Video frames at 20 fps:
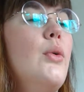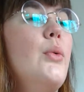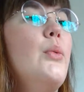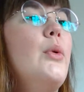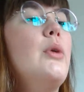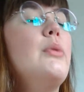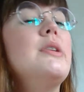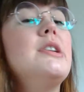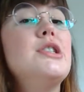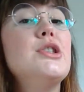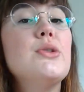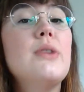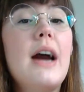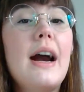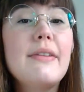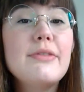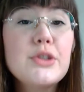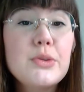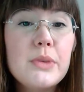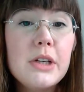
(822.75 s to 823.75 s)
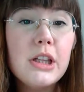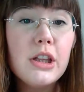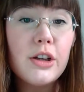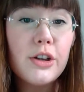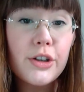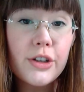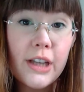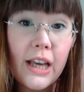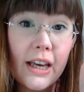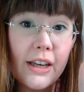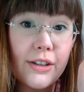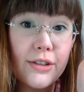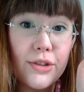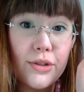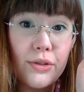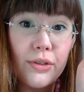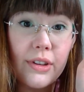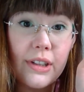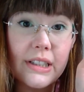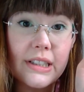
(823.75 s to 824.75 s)
What we do after we learn how to
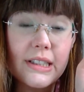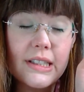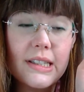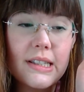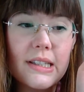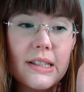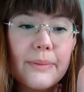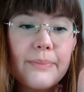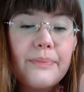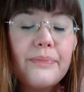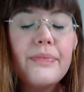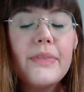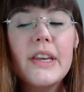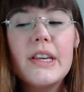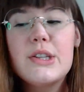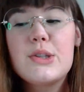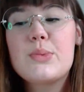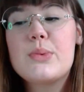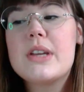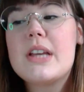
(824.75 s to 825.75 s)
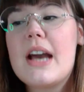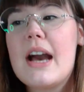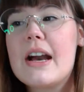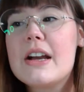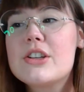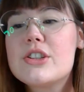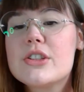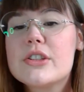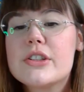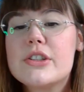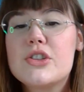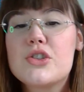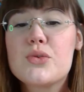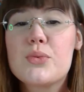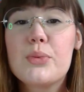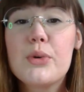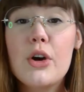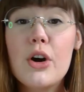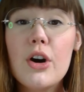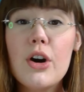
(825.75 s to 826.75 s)
do this is we actually
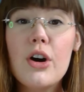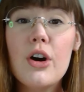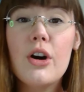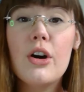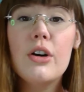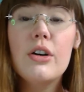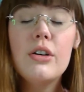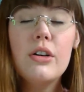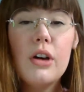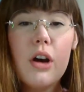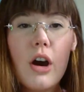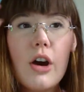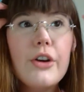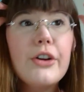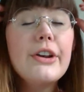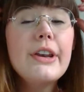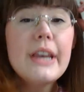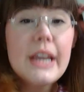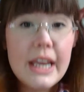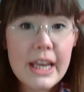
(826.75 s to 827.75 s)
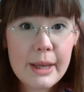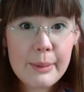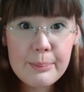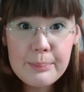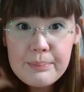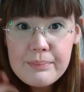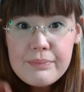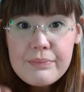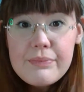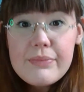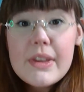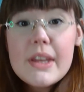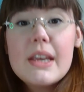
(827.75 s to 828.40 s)
draw our name.